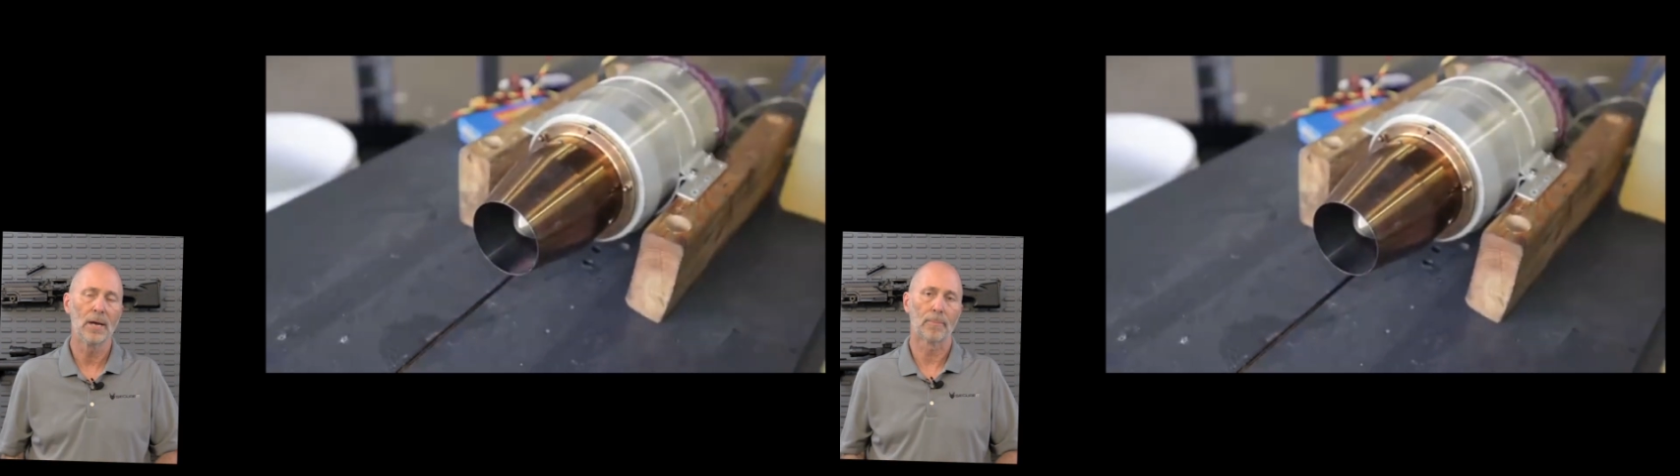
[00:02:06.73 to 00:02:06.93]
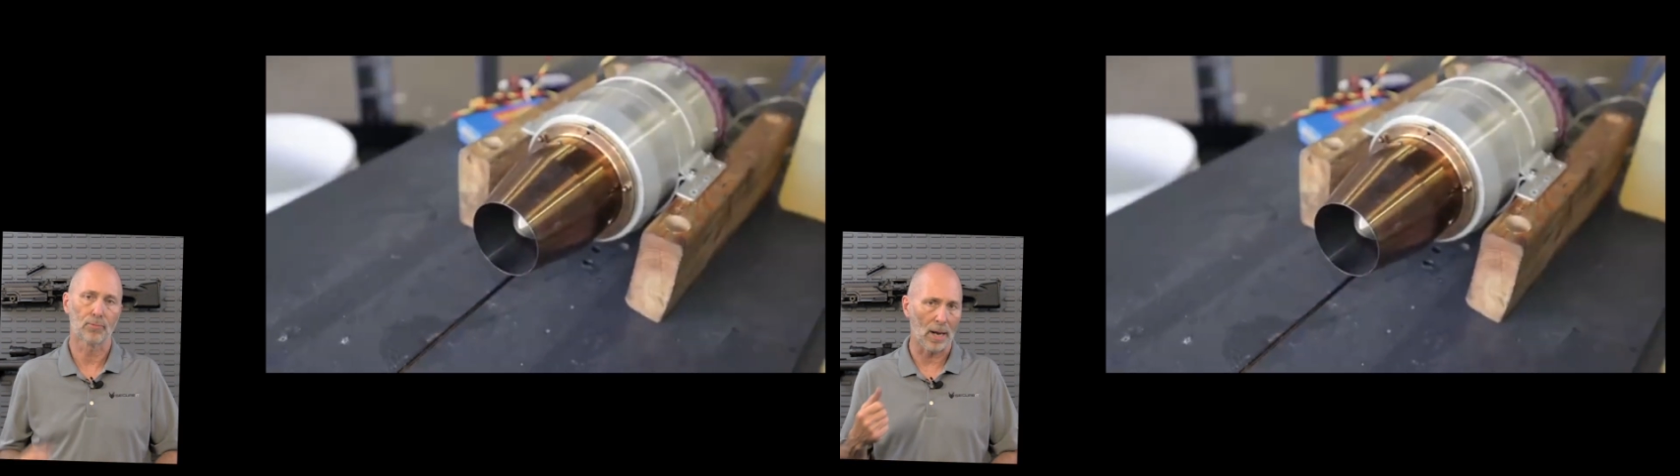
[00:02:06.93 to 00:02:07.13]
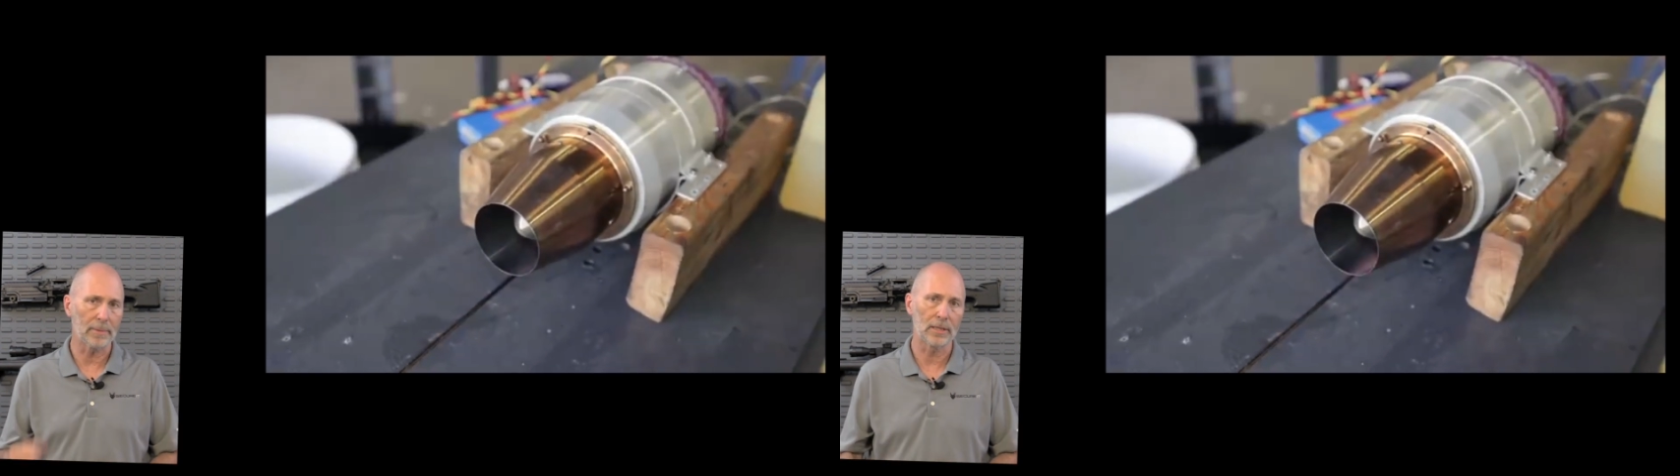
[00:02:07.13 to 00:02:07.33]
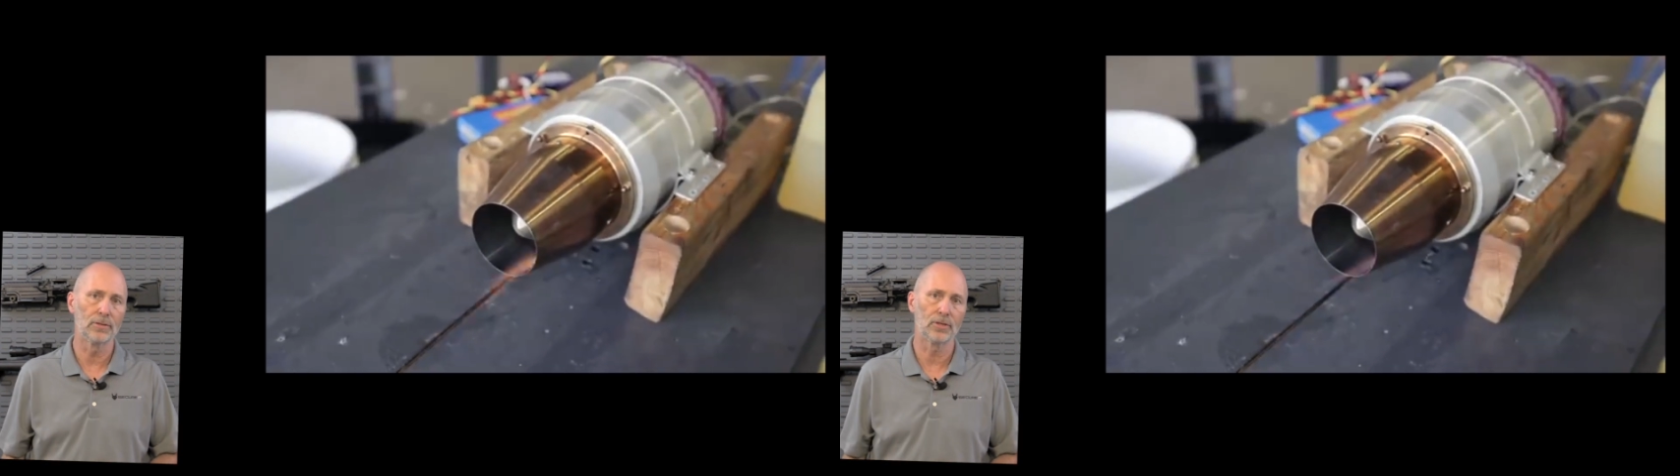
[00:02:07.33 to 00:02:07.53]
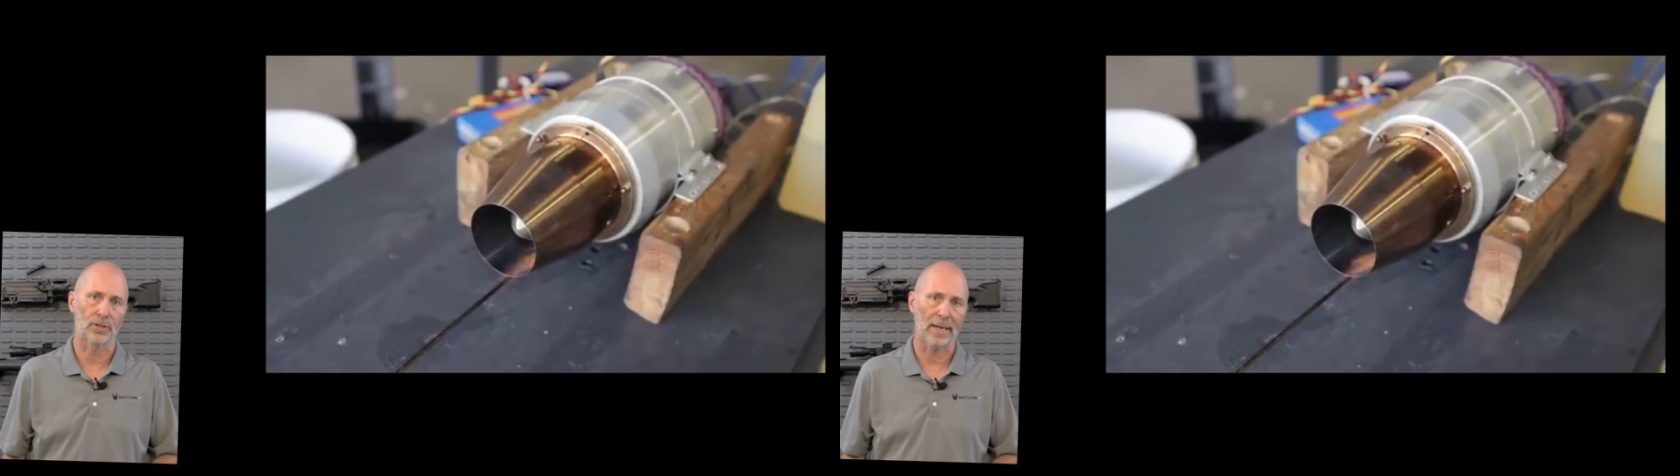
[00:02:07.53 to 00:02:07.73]
probably
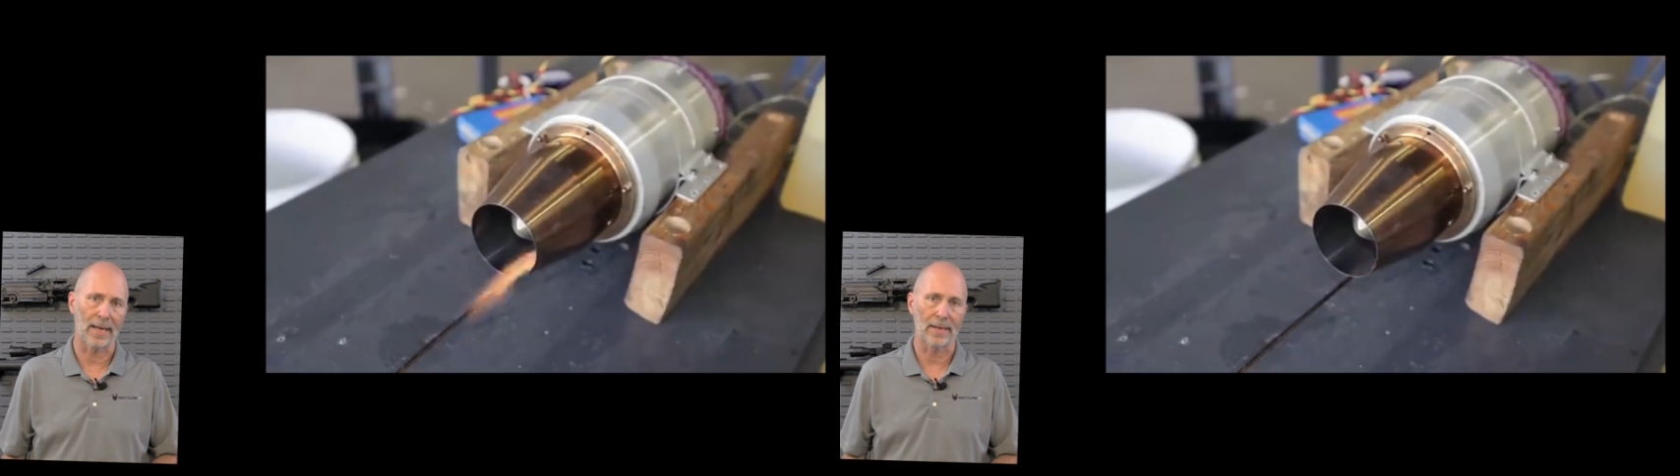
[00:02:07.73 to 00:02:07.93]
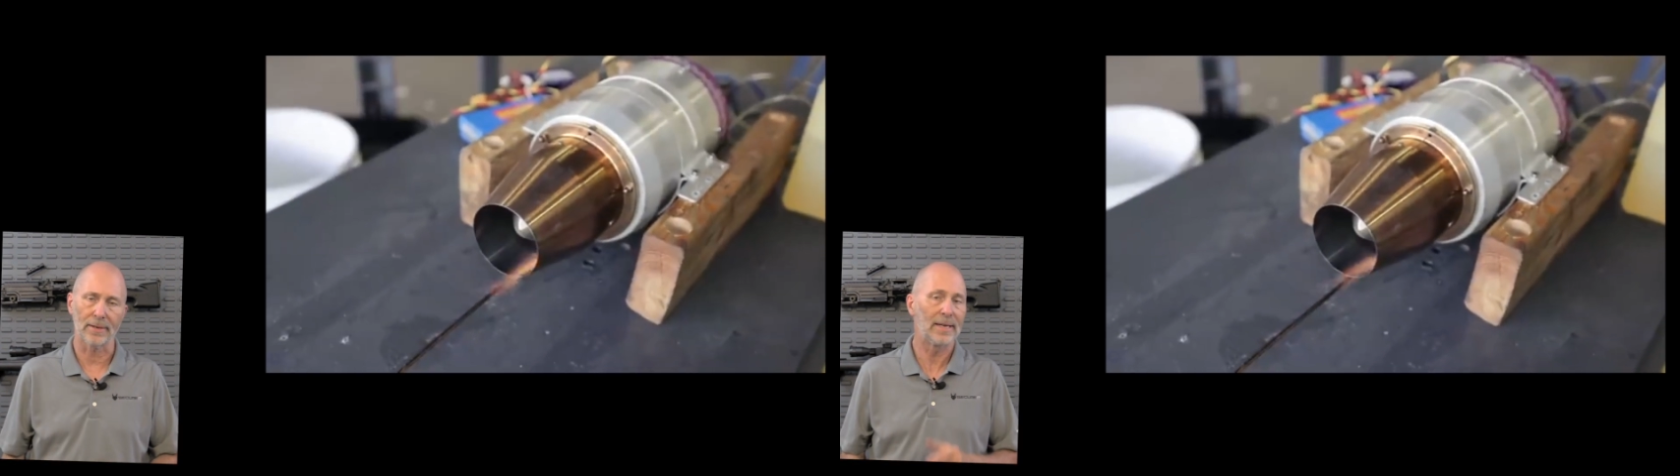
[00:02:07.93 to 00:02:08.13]
lose your hand,